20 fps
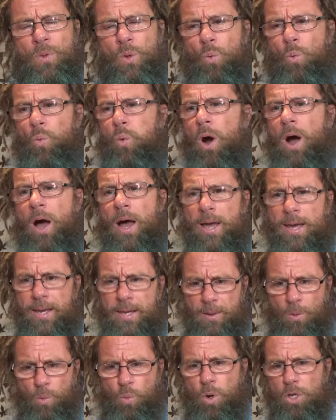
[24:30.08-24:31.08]

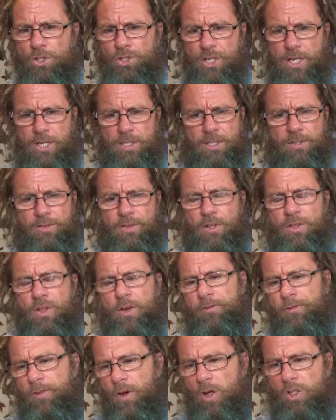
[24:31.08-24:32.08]
Why was it that the
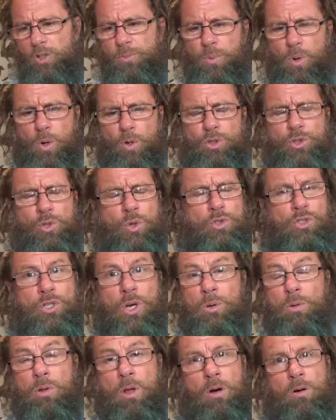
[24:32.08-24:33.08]
first book took
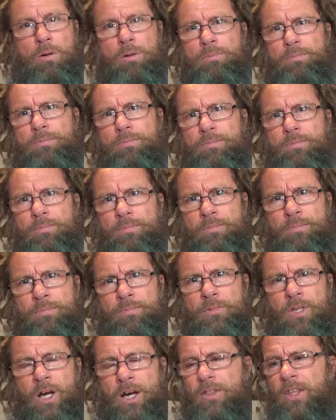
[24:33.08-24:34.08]
so long?
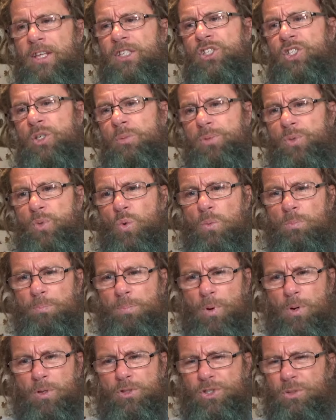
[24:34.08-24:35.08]
And then subsequent
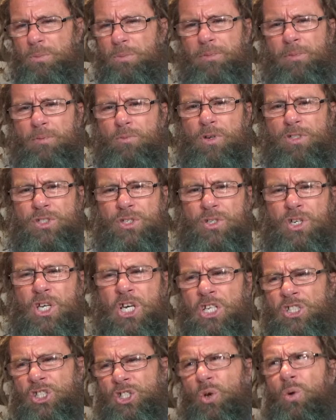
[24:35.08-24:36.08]
books, some of them written
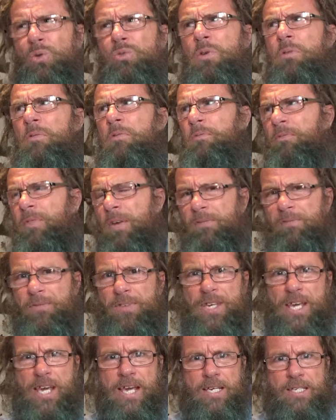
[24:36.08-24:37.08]
250
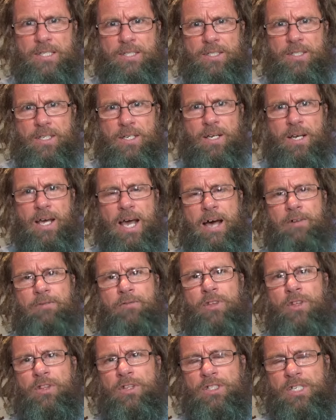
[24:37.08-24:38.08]
years
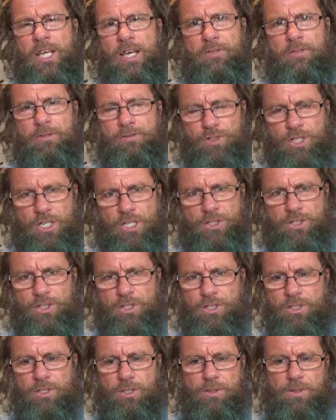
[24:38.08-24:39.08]
after the death of
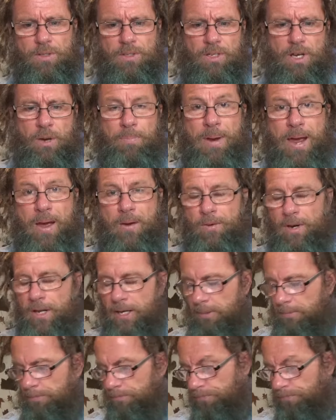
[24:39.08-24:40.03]
Jesus, apparently.